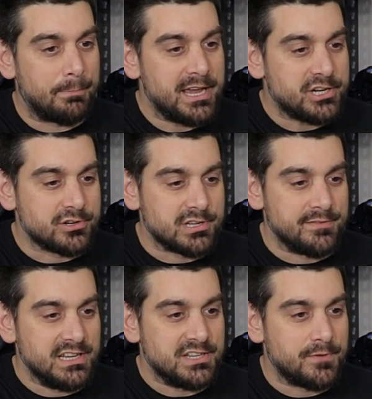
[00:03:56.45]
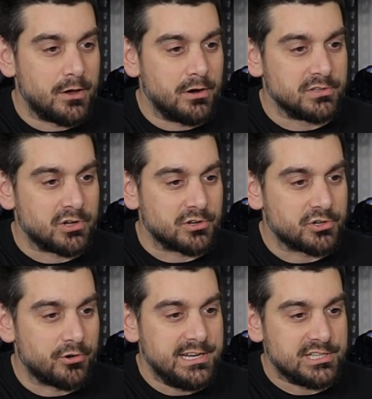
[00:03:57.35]
pictures of these photos on
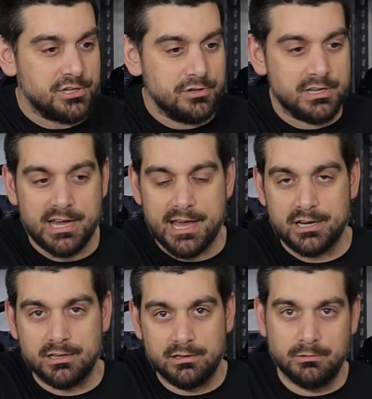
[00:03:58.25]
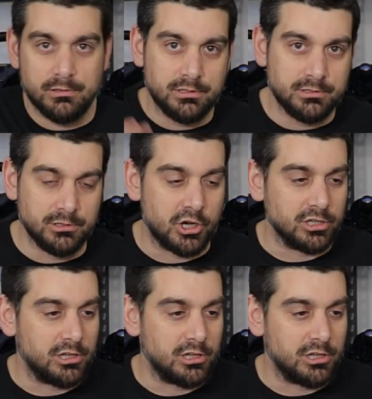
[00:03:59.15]
screen so you can kind of look